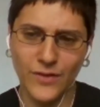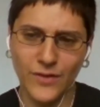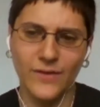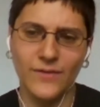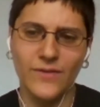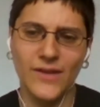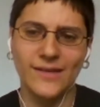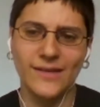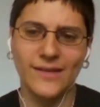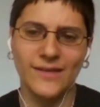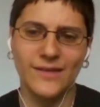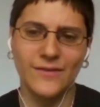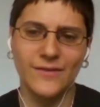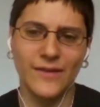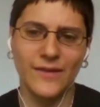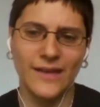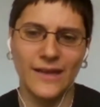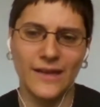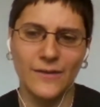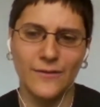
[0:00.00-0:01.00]
sort of just
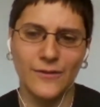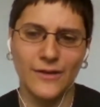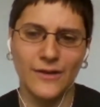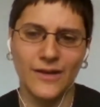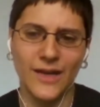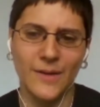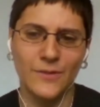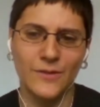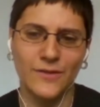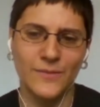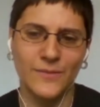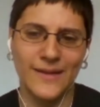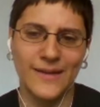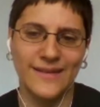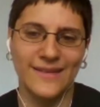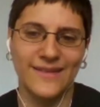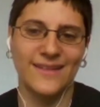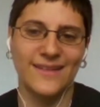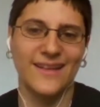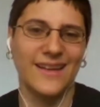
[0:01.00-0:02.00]
vegan for a couple of
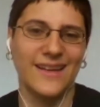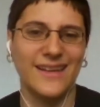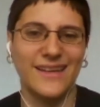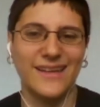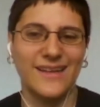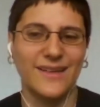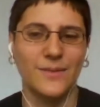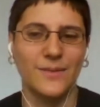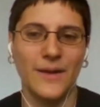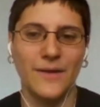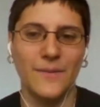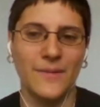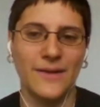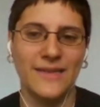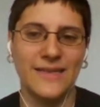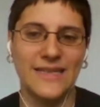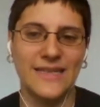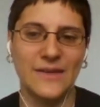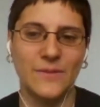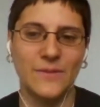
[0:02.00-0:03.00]
months and like
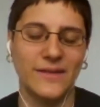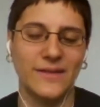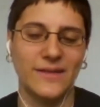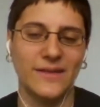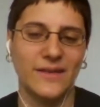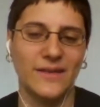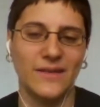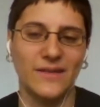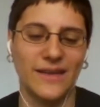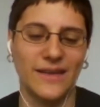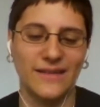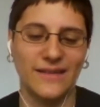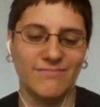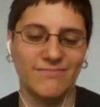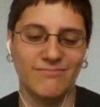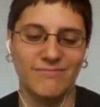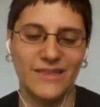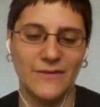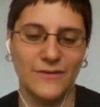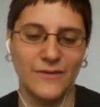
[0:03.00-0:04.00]
experimenting with you know like
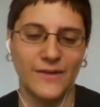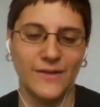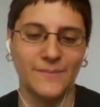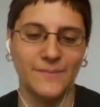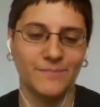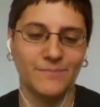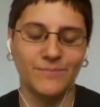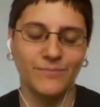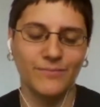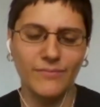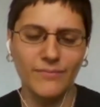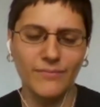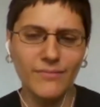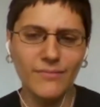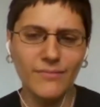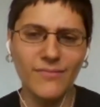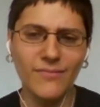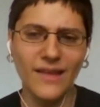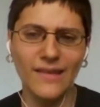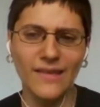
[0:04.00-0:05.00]
different
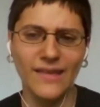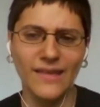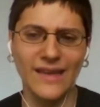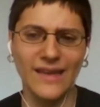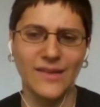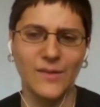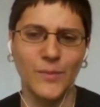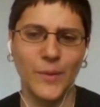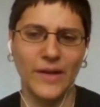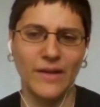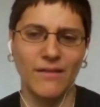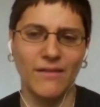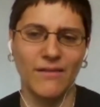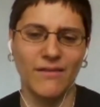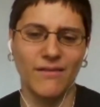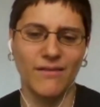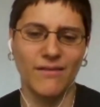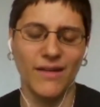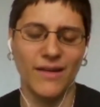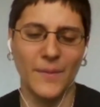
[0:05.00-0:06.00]
things, but
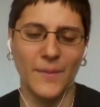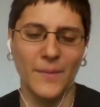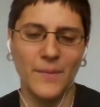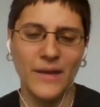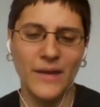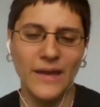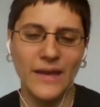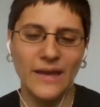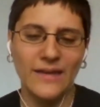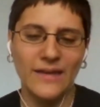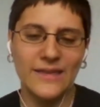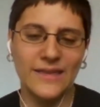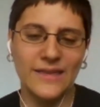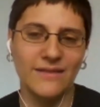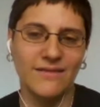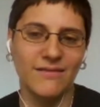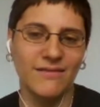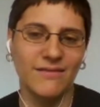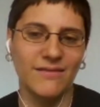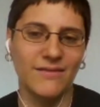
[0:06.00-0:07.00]
um,
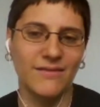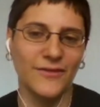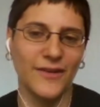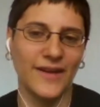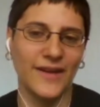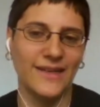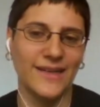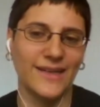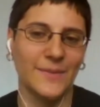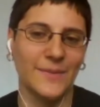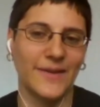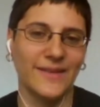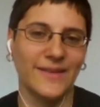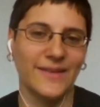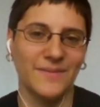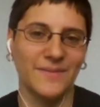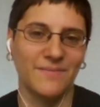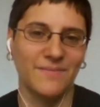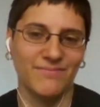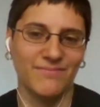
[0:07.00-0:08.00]
didn't find out about
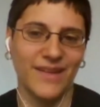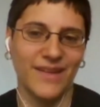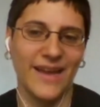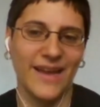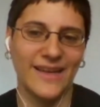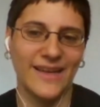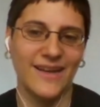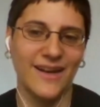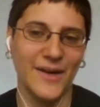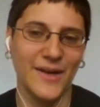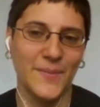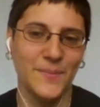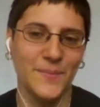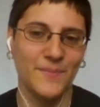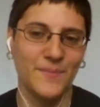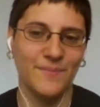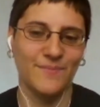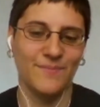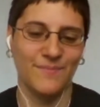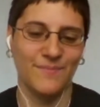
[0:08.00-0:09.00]
the high carb
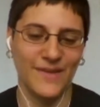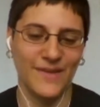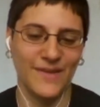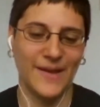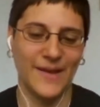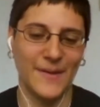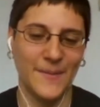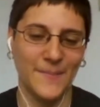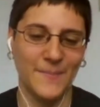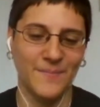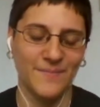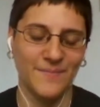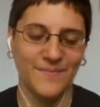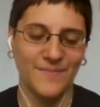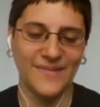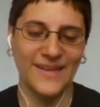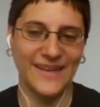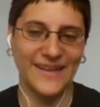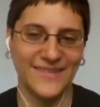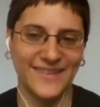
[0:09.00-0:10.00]
um,
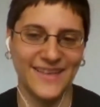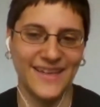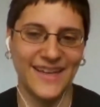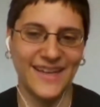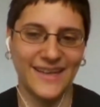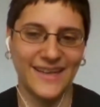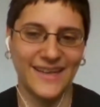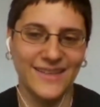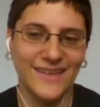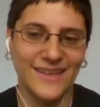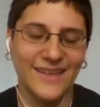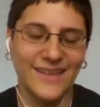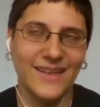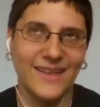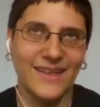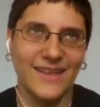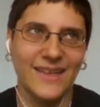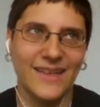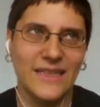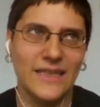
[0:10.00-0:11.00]
lifestyle
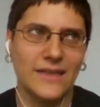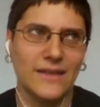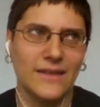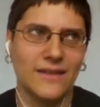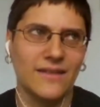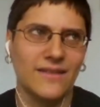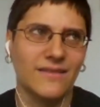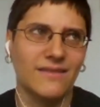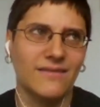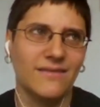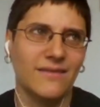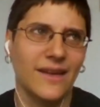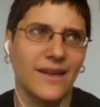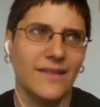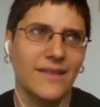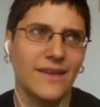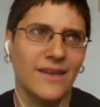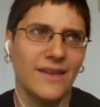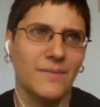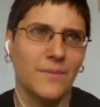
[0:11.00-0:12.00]
until
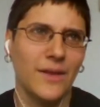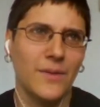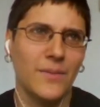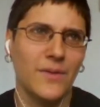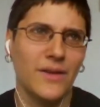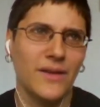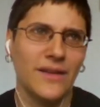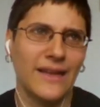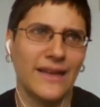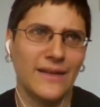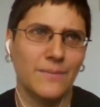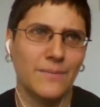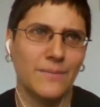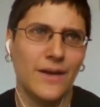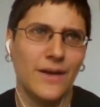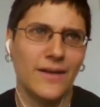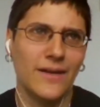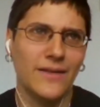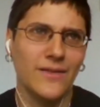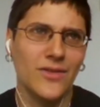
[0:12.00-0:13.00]
I think maybe like
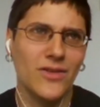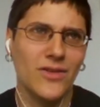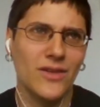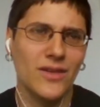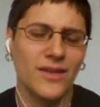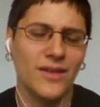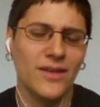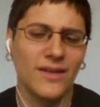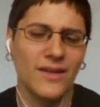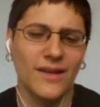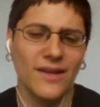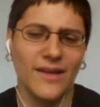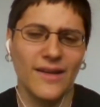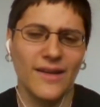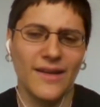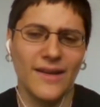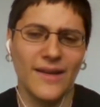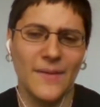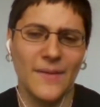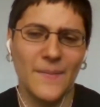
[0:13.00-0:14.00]
March.
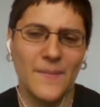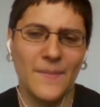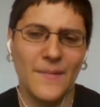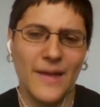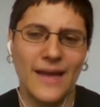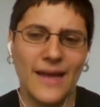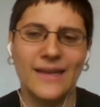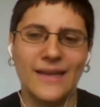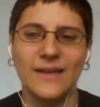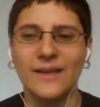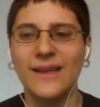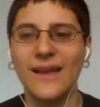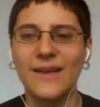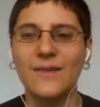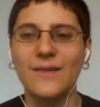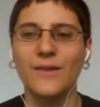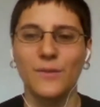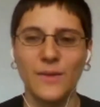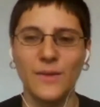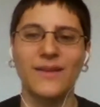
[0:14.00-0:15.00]
Um, and
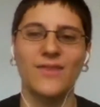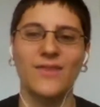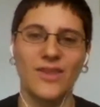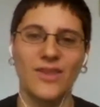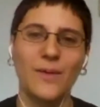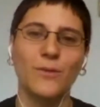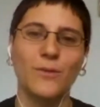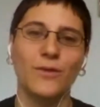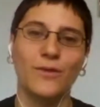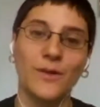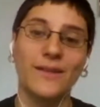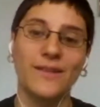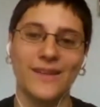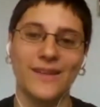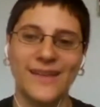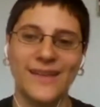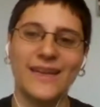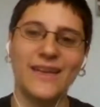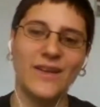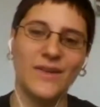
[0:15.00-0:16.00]
again, it was because James was always
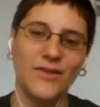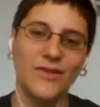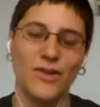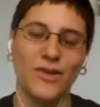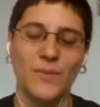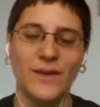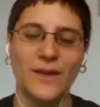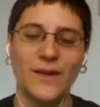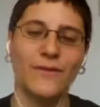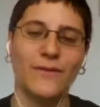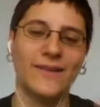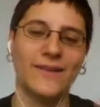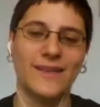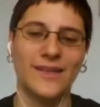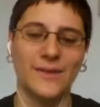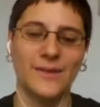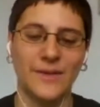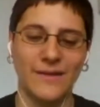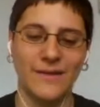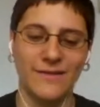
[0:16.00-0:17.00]
looking at YouTube, and he found
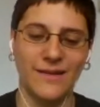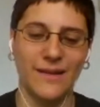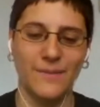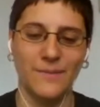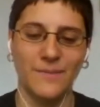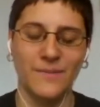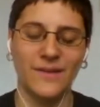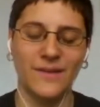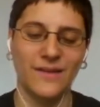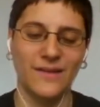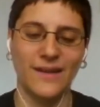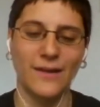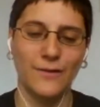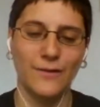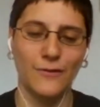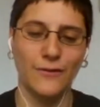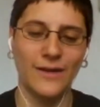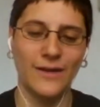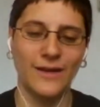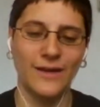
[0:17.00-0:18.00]
out about um, you know,
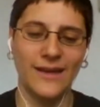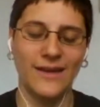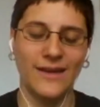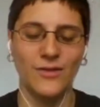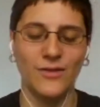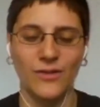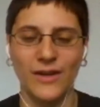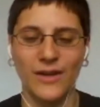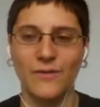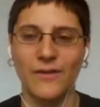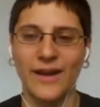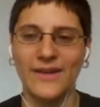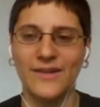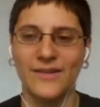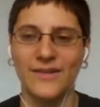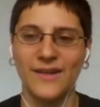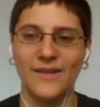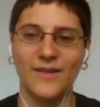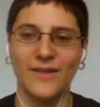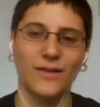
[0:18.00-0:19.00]
like Freelee and
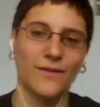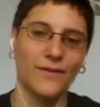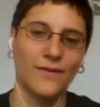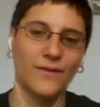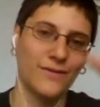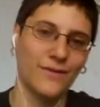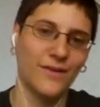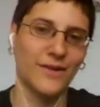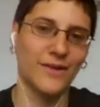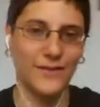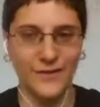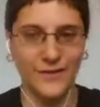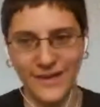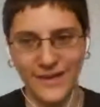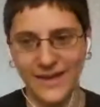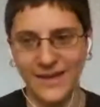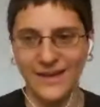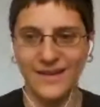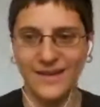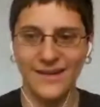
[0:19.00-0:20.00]
Durianrider and all of all of
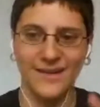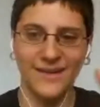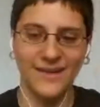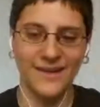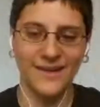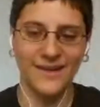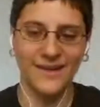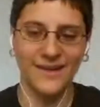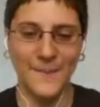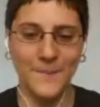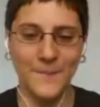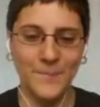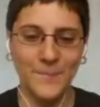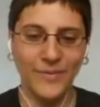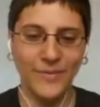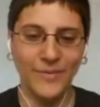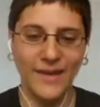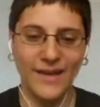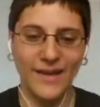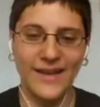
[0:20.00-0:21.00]
the um,
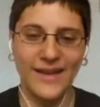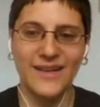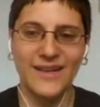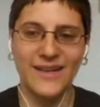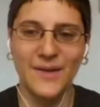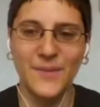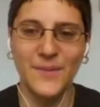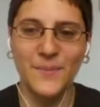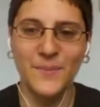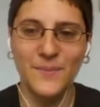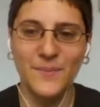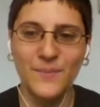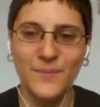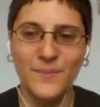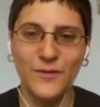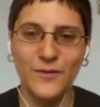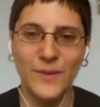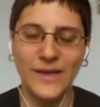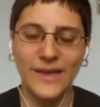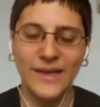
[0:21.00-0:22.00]
high carb
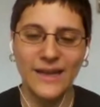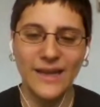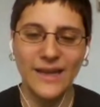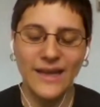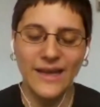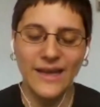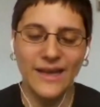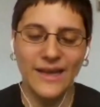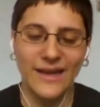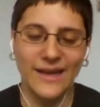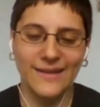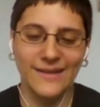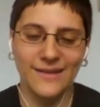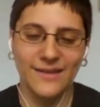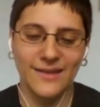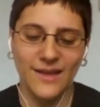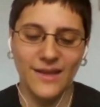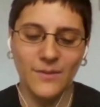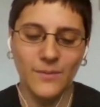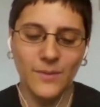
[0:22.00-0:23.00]
movement. And
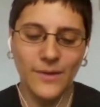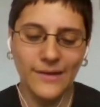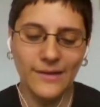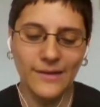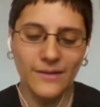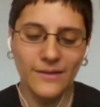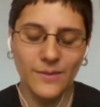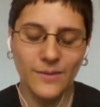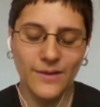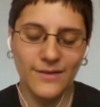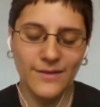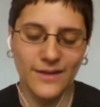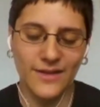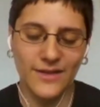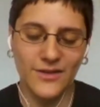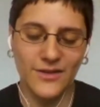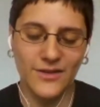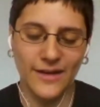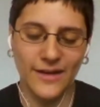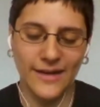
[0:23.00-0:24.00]
so then we we
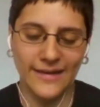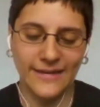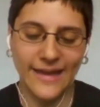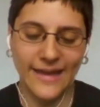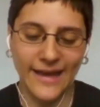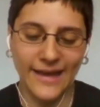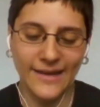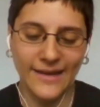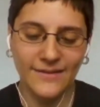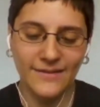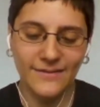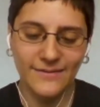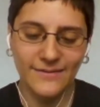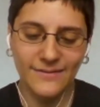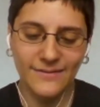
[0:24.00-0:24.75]
started trying that,